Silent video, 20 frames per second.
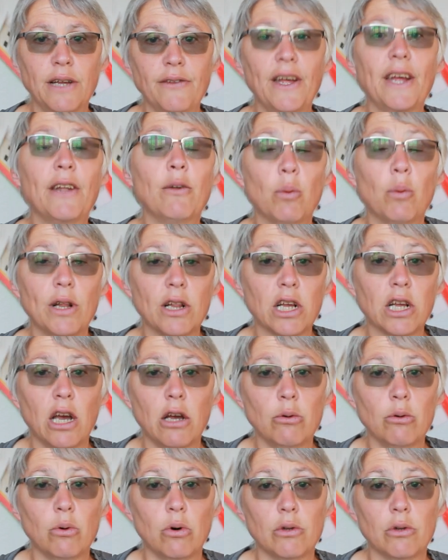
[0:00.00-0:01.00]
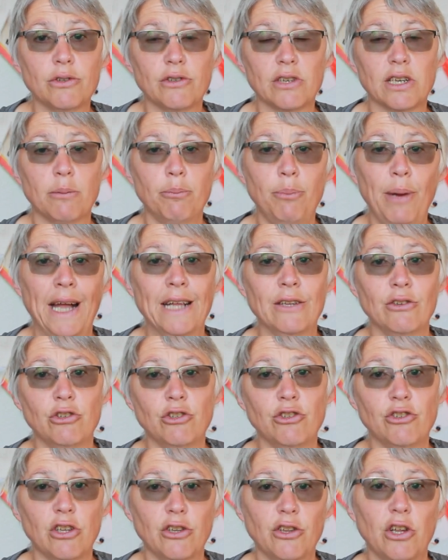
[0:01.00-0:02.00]
and then we'll go on to
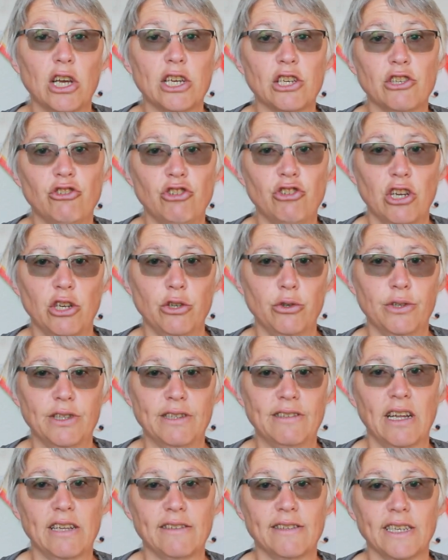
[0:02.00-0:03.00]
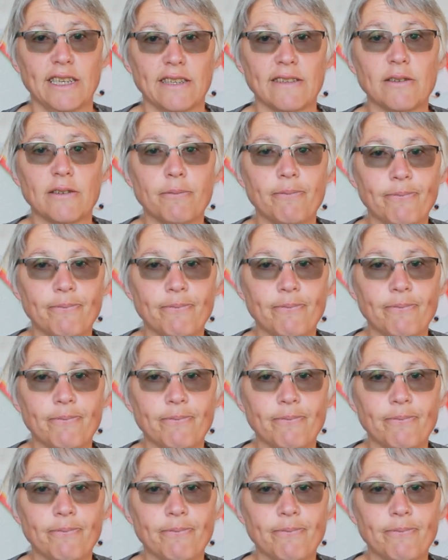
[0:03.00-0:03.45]
companion so that I can show you the settings.